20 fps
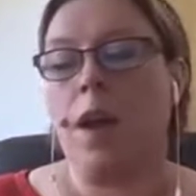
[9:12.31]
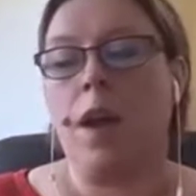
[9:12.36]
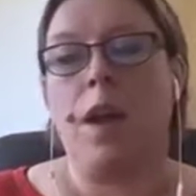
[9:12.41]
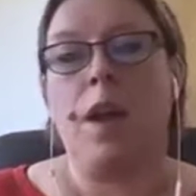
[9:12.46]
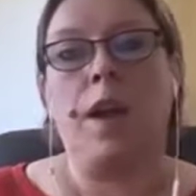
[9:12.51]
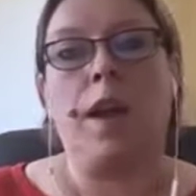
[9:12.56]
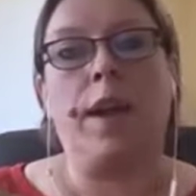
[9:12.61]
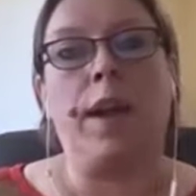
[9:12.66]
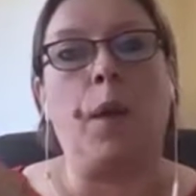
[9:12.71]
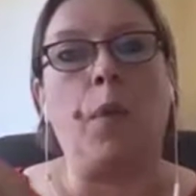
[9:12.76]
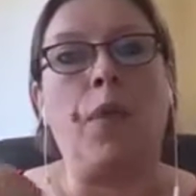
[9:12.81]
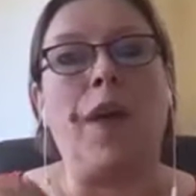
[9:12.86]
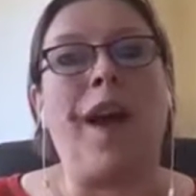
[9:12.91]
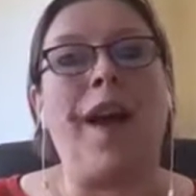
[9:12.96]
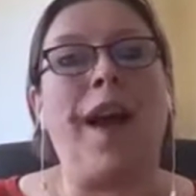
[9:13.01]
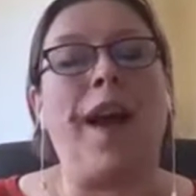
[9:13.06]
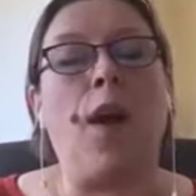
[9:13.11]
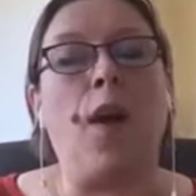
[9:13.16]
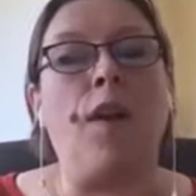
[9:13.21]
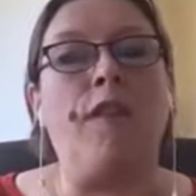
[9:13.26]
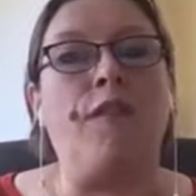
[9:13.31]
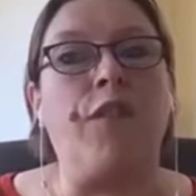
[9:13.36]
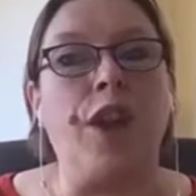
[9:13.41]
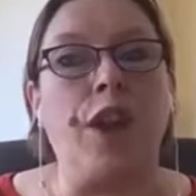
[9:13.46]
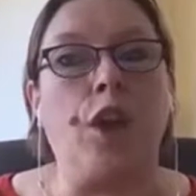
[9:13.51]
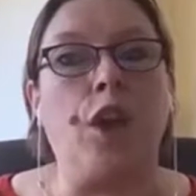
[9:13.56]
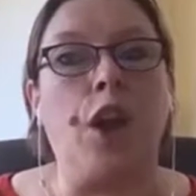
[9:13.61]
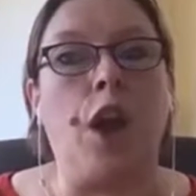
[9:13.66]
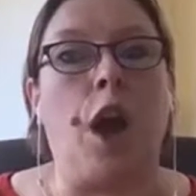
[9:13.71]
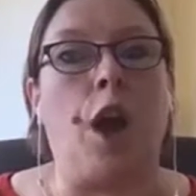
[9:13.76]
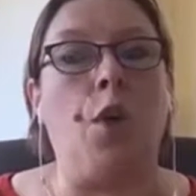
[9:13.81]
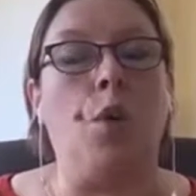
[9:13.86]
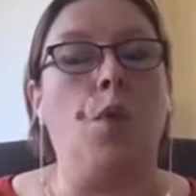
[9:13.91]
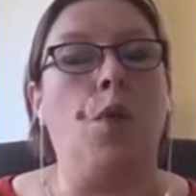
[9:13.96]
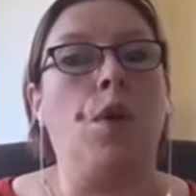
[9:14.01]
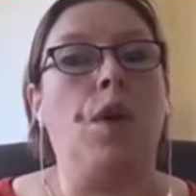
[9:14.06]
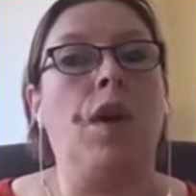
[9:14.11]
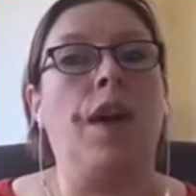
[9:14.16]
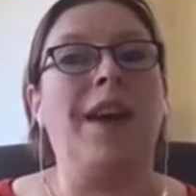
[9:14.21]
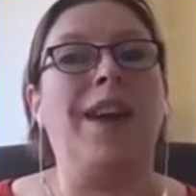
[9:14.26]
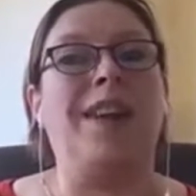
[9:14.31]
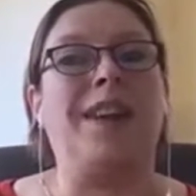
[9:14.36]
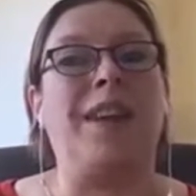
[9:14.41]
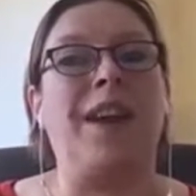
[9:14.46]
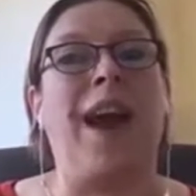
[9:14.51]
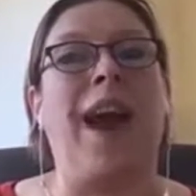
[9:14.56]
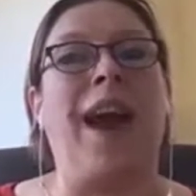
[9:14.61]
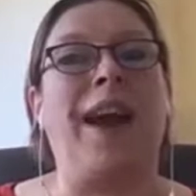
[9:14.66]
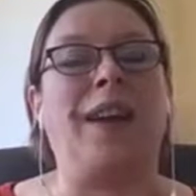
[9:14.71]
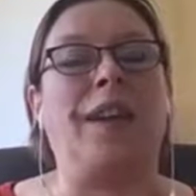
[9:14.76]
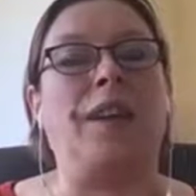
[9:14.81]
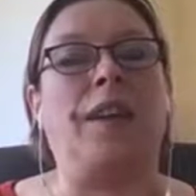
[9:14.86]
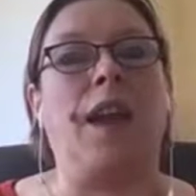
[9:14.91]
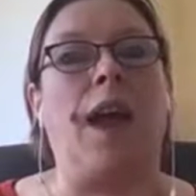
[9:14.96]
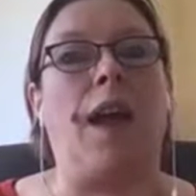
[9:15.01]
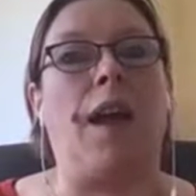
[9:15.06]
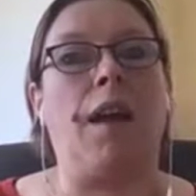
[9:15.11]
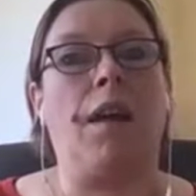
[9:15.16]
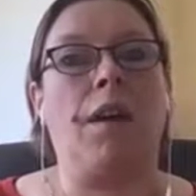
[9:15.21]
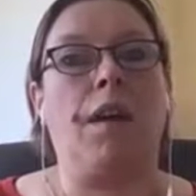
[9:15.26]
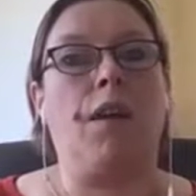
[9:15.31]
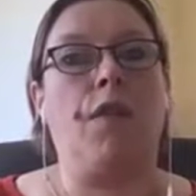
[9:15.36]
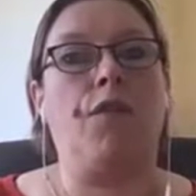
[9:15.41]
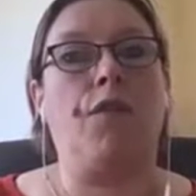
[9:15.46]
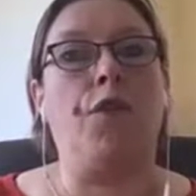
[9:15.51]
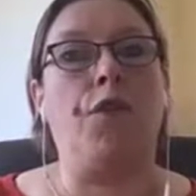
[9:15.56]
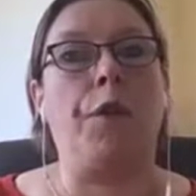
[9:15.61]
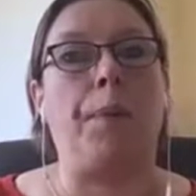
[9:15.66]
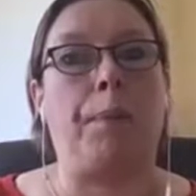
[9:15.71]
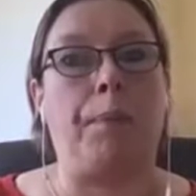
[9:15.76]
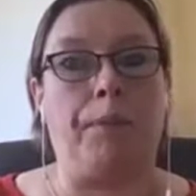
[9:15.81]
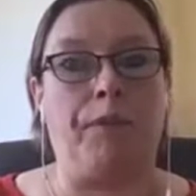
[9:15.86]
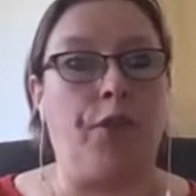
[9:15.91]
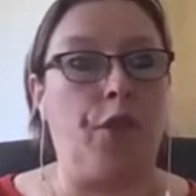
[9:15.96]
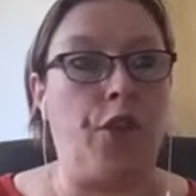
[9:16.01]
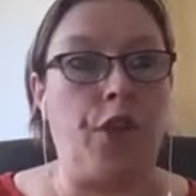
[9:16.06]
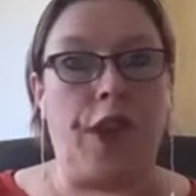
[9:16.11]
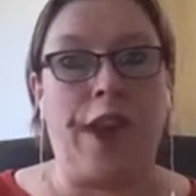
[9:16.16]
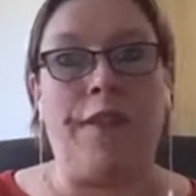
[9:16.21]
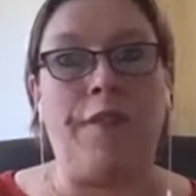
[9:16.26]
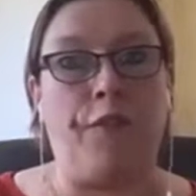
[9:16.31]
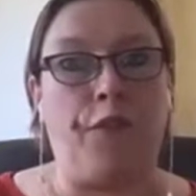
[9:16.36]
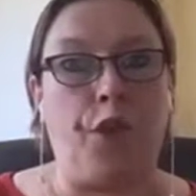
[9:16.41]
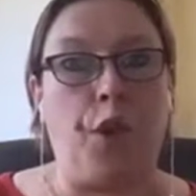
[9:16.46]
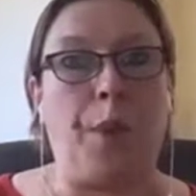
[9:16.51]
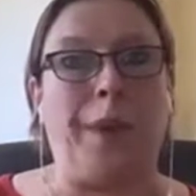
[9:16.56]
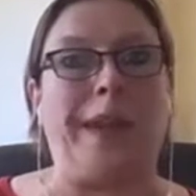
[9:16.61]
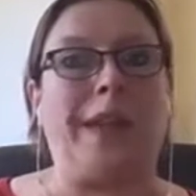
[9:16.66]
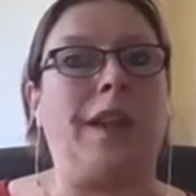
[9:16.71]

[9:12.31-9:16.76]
Now that video is an asset for the influencer.